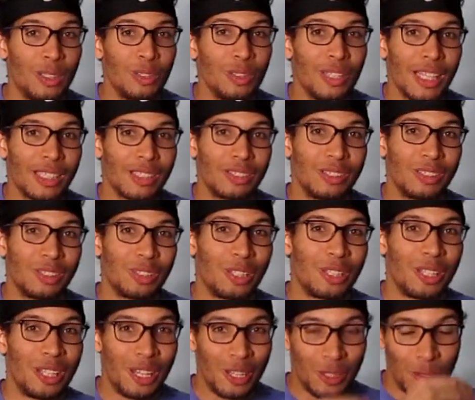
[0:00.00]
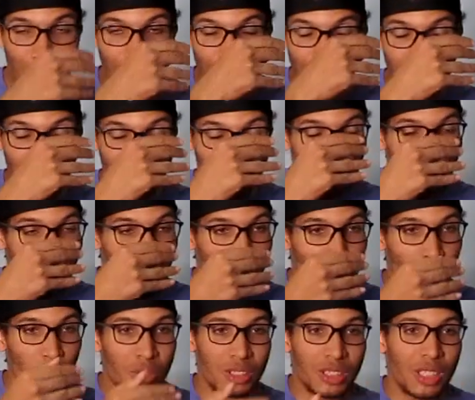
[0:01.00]

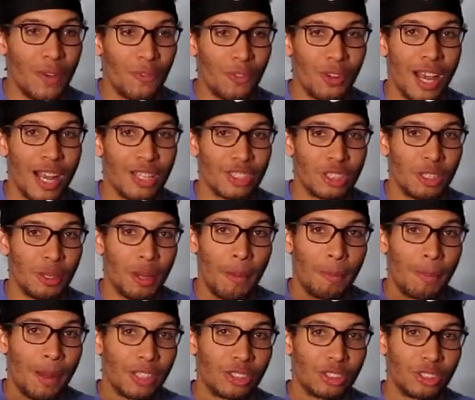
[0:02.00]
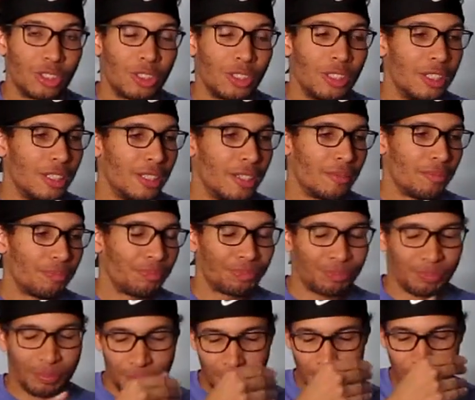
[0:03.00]
You're self-conscious about your.
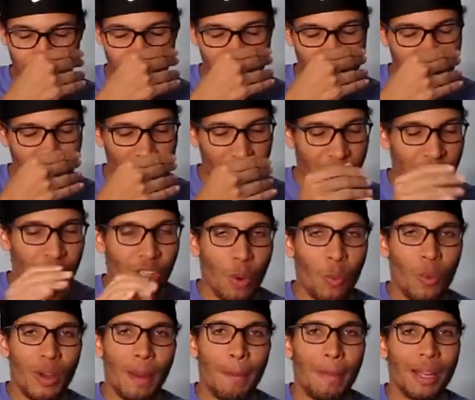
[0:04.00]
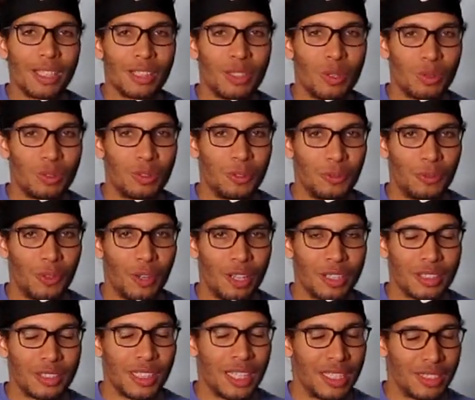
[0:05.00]
You know what? I'm about to go too far.
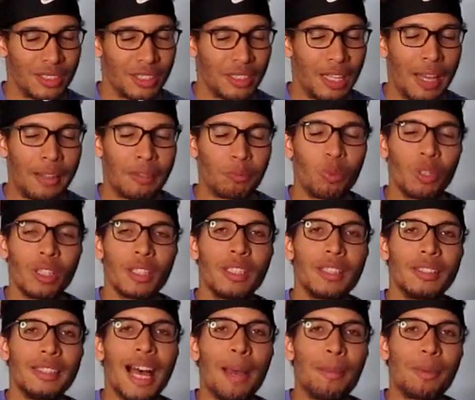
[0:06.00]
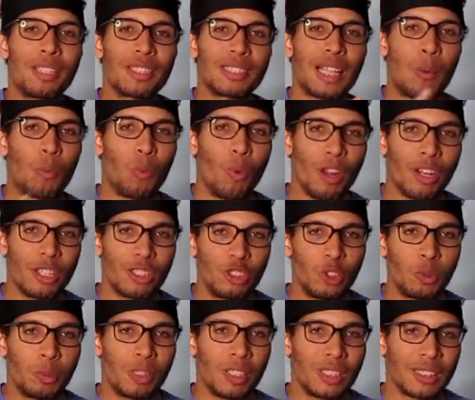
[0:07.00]
Not because I wanted
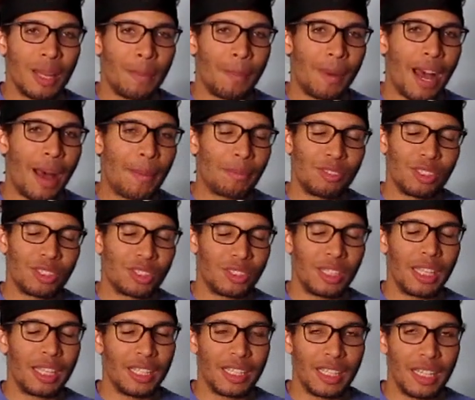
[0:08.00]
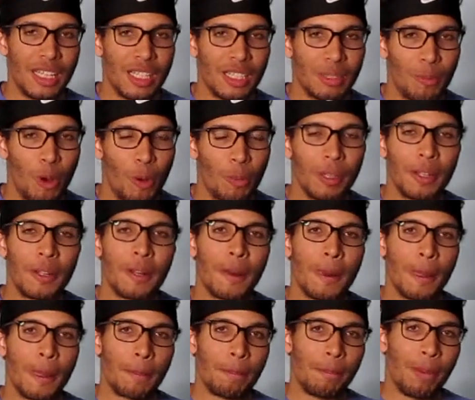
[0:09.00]
to, because I'm just like in a heat of the moment.
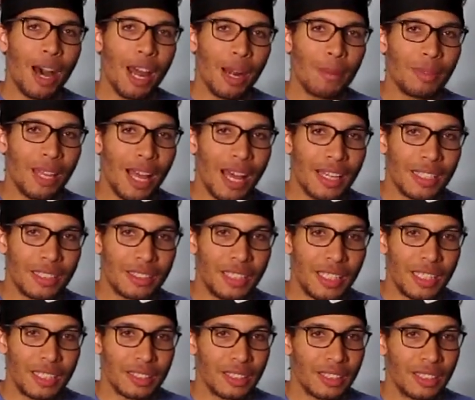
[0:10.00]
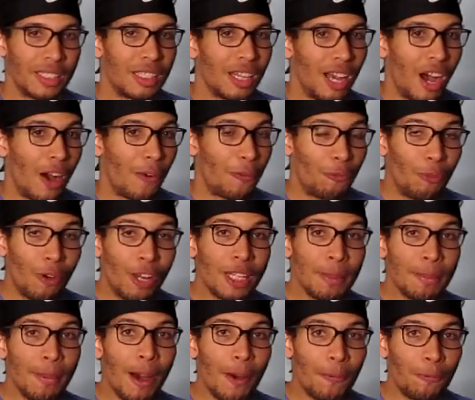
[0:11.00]
Bottom line is this: a
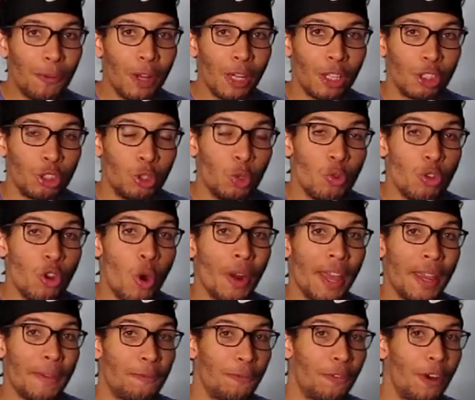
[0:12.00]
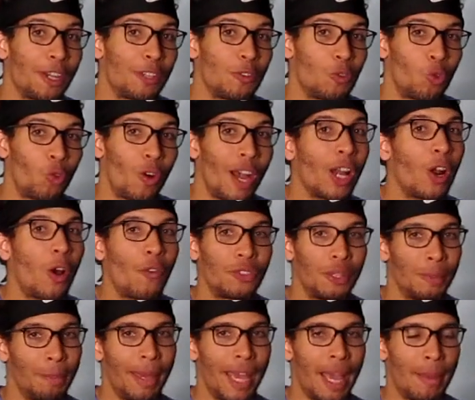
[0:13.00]
funny motherfucker, you know they funny right off
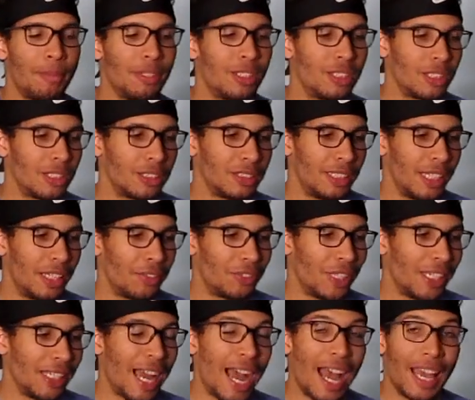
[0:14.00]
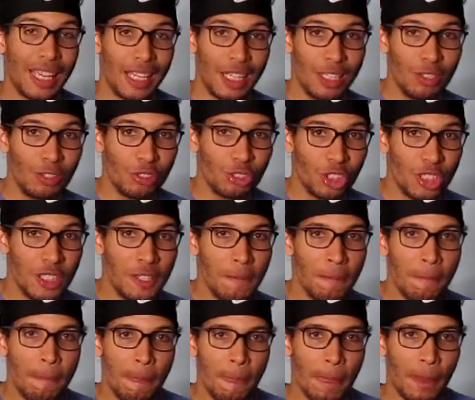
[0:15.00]
the bat because they got energy,
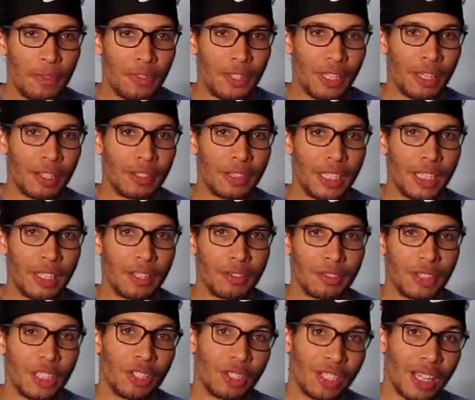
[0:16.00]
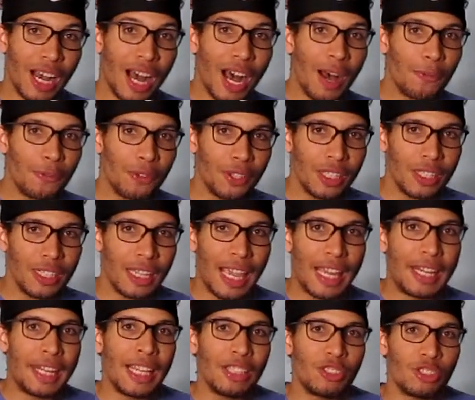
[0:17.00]
they're confident,
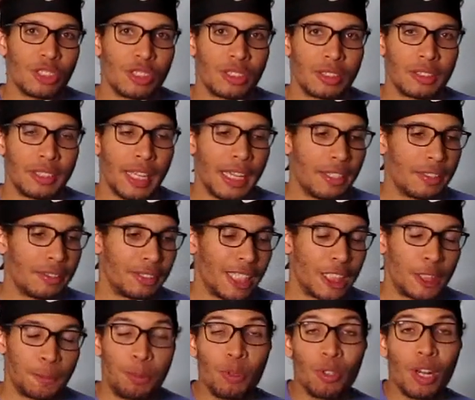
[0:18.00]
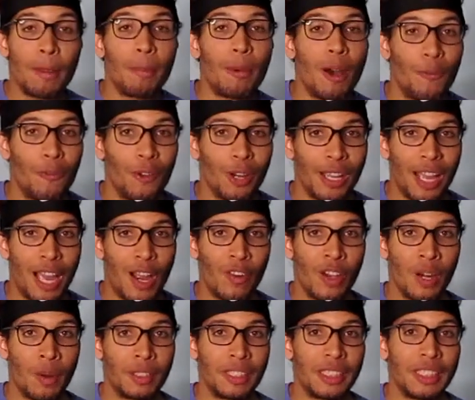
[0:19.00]
and they just they spew that motherfucker out
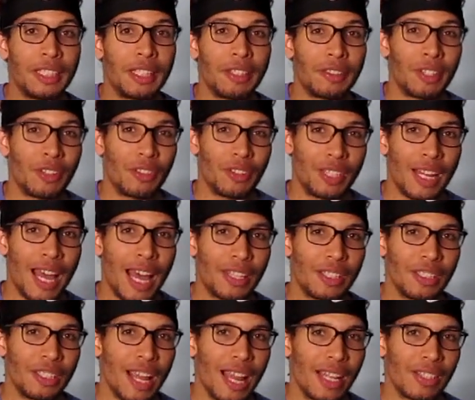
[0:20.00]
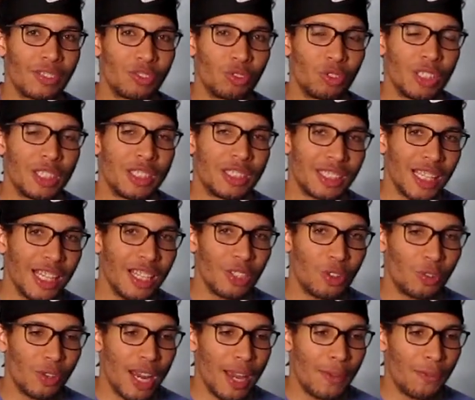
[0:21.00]
right. They're not really
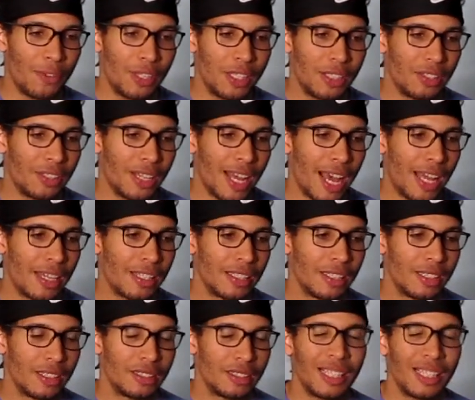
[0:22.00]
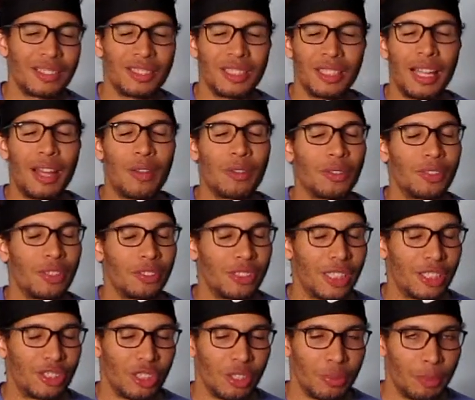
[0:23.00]
telegraphing it. That shit don't
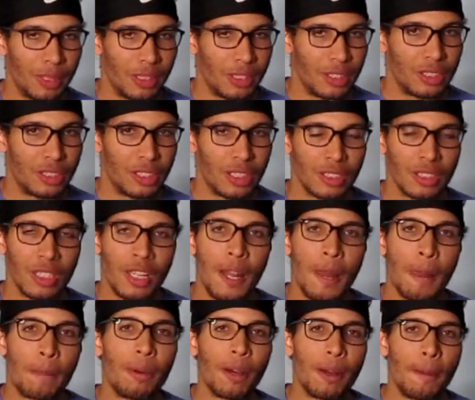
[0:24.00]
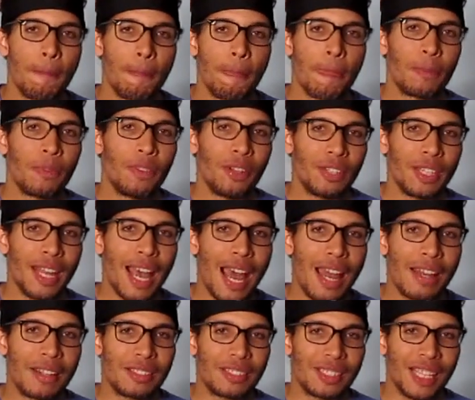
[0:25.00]
make any sense. But they're
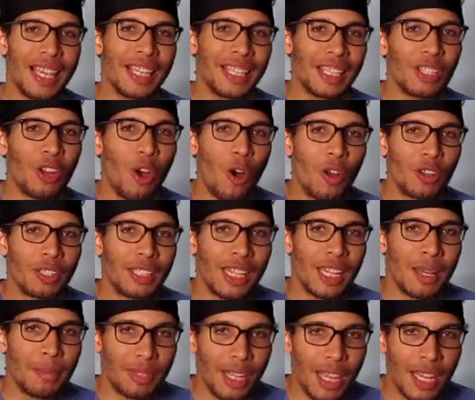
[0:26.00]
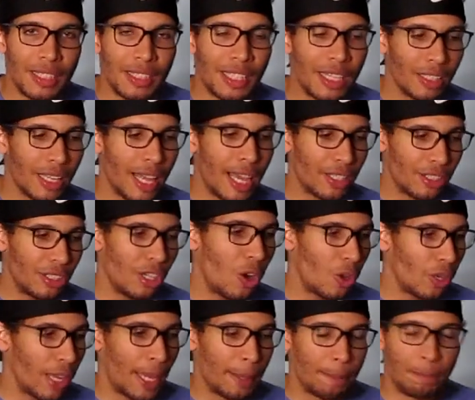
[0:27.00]
not taking all damn day. They're like,
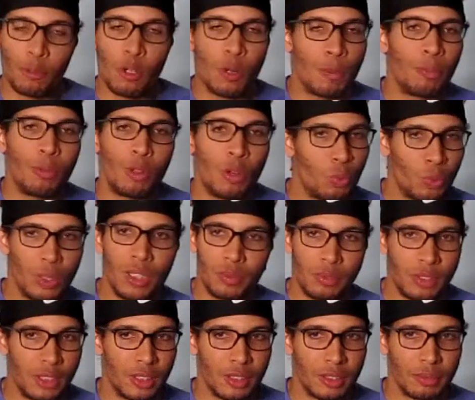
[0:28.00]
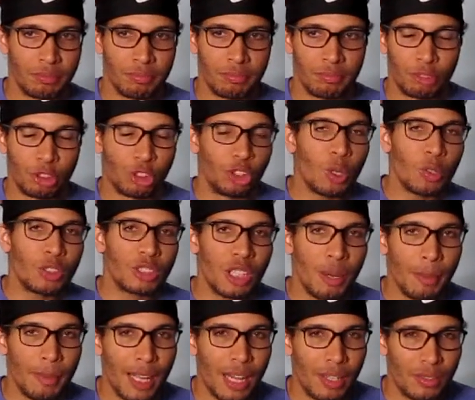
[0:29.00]
yo, like boom, boom, the joke's
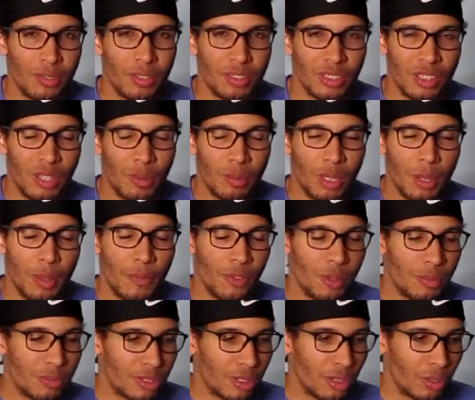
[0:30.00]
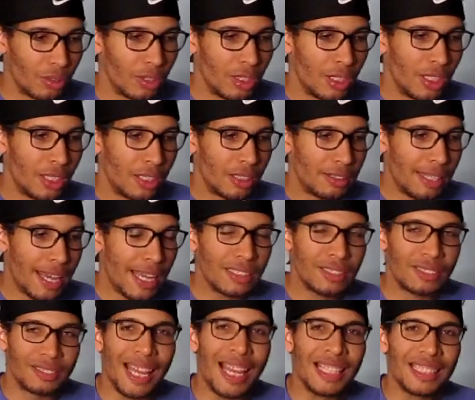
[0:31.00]
coming out. You understand where I'm coming from? So
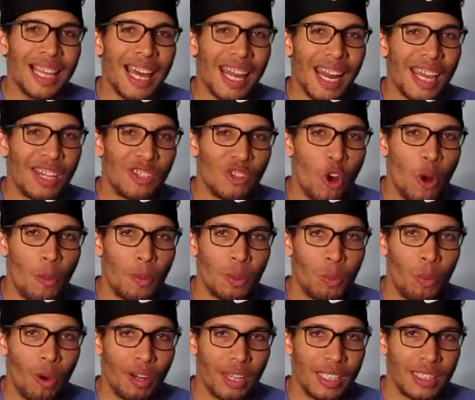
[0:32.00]
that's how that normally works.